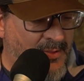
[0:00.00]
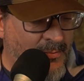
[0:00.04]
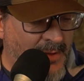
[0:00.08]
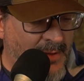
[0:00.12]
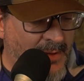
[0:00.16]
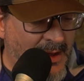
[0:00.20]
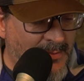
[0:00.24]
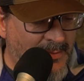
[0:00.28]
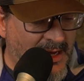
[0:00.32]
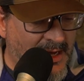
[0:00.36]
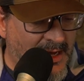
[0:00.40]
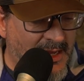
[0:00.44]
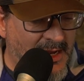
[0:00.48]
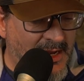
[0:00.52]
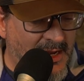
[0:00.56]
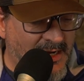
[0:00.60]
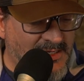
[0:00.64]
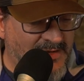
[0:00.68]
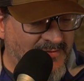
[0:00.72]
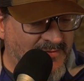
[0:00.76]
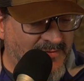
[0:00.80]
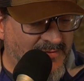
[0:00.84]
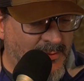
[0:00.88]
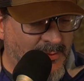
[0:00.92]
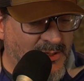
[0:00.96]
may be
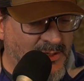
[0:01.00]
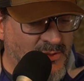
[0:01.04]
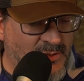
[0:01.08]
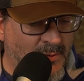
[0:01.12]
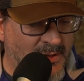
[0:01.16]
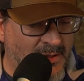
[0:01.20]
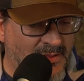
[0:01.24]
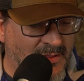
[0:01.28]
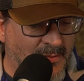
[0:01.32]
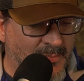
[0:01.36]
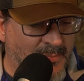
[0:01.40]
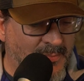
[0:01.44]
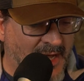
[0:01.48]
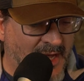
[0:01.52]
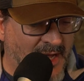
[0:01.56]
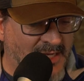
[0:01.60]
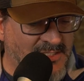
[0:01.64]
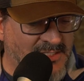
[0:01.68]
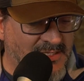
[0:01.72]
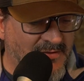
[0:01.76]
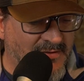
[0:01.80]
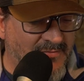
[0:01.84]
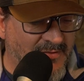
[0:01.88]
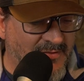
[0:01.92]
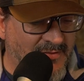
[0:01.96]
connectivity between the
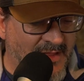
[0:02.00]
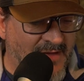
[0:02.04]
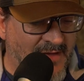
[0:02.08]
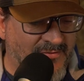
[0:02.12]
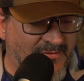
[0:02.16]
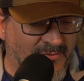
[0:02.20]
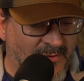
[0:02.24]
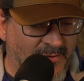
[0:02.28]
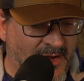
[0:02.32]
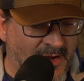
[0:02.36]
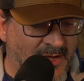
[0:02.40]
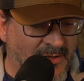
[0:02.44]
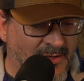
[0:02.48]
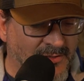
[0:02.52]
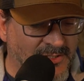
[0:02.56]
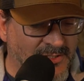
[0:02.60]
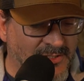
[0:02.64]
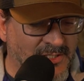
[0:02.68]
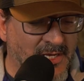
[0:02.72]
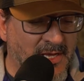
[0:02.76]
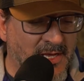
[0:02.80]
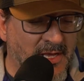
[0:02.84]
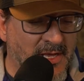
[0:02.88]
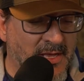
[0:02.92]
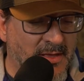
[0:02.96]
positive left rails,
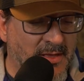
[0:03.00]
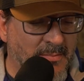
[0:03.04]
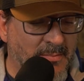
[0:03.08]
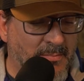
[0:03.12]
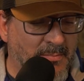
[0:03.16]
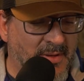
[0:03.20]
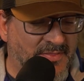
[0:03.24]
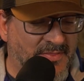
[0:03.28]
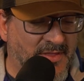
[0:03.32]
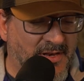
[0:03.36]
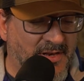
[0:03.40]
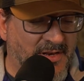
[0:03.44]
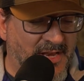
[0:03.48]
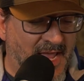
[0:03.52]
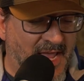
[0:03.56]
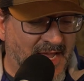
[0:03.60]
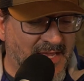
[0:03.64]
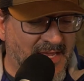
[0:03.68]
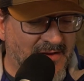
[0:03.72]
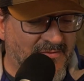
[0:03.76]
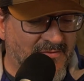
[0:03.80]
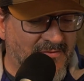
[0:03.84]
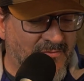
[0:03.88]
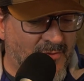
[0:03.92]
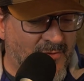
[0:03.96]
but the
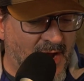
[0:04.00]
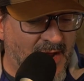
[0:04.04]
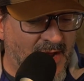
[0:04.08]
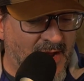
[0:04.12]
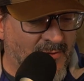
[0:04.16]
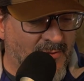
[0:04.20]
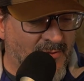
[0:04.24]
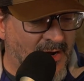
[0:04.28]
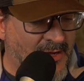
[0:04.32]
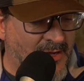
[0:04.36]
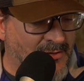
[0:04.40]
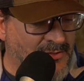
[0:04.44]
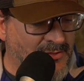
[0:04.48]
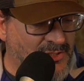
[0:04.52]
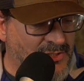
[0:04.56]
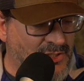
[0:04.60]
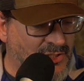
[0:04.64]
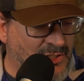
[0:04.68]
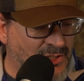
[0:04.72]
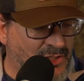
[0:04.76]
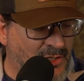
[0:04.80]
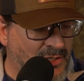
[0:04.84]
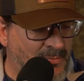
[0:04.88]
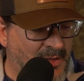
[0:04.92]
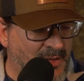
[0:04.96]
negative right rails
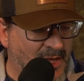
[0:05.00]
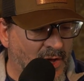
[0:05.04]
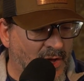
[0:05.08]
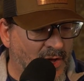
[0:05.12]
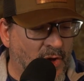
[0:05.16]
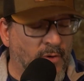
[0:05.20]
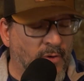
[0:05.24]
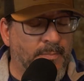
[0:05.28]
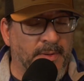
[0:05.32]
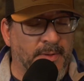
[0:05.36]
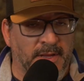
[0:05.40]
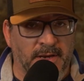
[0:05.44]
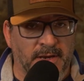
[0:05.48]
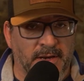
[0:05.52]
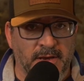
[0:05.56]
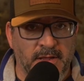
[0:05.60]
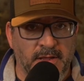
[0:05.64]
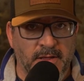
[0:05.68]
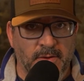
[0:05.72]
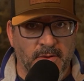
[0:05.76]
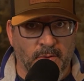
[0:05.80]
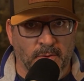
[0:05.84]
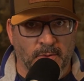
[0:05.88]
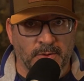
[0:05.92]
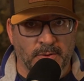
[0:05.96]
should be open
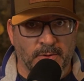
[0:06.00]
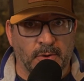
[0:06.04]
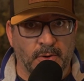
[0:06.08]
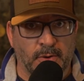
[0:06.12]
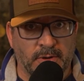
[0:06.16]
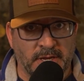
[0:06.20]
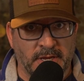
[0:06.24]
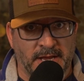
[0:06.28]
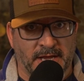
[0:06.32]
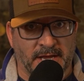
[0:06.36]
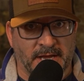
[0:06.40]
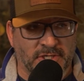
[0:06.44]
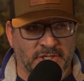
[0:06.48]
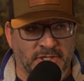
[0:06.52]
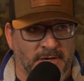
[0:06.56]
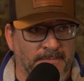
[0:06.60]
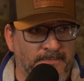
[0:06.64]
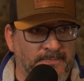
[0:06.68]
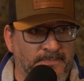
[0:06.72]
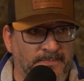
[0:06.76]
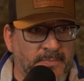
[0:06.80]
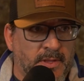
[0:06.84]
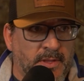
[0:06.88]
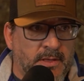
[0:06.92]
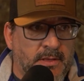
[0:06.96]
or no connection.
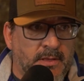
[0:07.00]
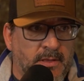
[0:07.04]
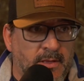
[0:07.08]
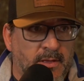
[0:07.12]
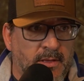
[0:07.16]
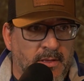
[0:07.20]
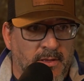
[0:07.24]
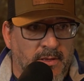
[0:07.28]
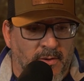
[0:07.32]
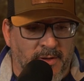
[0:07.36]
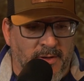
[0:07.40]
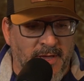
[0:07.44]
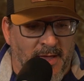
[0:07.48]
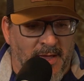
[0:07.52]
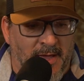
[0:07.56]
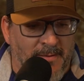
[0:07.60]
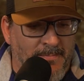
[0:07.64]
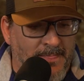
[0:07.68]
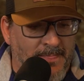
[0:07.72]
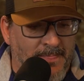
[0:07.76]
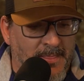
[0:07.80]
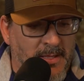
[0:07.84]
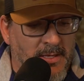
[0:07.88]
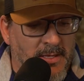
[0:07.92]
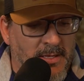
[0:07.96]
Okay,
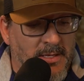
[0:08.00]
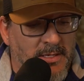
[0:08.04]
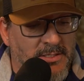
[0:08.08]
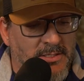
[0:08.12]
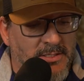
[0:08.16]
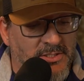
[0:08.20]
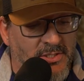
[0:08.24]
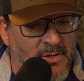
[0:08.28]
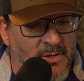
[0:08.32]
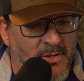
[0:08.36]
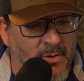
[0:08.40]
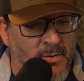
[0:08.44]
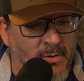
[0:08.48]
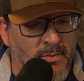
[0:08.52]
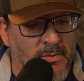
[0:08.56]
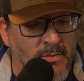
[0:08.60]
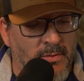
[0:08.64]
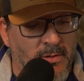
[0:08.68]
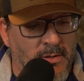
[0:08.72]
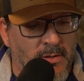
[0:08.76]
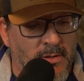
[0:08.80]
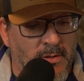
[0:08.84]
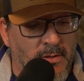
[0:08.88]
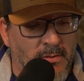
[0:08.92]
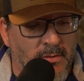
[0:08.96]
so
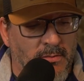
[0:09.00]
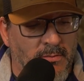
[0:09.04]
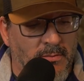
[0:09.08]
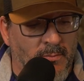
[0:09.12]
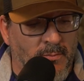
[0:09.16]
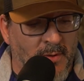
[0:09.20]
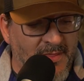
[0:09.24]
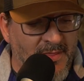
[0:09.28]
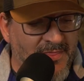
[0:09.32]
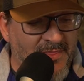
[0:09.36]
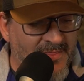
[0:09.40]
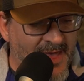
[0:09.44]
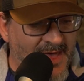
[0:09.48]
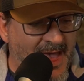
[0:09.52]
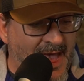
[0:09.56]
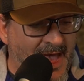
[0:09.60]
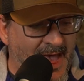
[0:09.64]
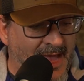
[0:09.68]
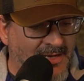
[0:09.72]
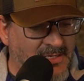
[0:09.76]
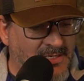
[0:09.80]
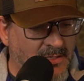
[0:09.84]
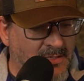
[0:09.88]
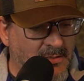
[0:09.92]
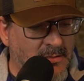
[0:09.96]
with
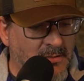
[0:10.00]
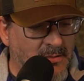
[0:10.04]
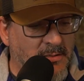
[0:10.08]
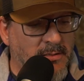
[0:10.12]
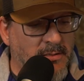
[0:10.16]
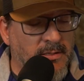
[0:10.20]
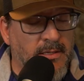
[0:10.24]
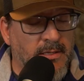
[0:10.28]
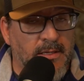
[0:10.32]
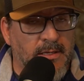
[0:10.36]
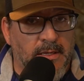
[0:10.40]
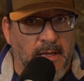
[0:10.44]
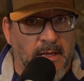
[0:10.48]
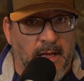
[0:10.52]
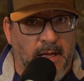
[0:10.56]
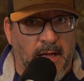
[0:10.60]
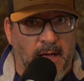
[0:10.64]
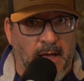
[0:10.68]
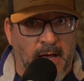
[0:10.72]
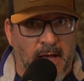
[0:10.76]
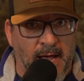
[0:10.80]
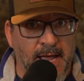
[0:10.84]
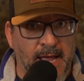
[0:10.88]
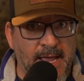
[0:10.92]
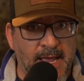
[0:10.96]
that,
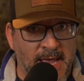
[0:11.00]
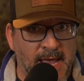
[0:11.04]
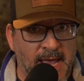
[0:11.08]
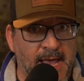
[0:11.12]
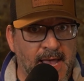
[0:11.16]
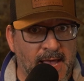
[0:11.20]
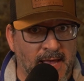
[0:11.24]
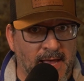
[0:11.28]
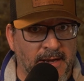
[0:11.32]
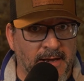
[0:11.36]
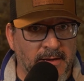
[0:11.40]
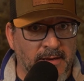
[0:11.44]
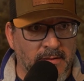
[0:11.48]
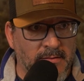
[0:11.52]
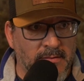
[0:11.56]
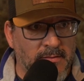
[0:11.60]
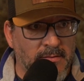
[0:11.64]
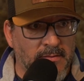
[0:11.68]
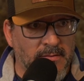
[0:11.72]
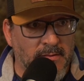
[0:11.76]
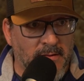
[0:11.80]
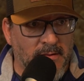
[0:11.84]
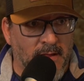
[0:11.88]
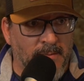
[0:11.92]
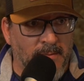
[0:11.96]
I had
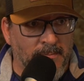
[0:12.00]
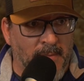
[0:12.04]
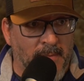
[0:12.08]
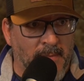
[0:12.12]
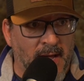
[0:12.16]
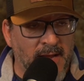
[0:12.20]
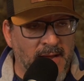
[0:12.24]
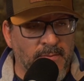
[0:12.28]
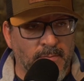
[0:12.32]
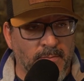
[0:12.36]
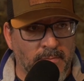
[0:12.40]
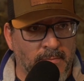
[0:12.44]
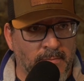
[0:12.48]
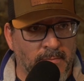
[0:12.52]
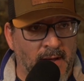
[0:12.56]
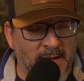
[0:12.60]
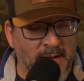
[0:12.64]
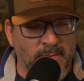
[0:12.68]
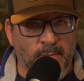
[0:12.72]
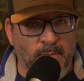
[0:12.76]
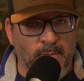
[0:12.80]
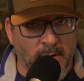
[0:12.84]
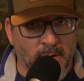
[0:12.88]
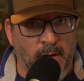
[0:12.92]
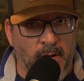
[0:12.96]
mine
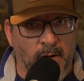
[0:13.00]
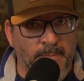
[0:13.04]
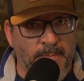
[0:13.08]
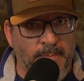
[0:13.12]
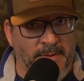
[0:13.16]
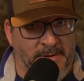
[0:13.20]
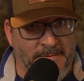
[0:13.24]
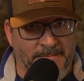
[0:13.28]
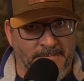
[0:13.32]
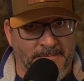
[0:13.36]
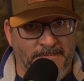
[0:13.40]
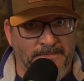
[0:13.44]
were open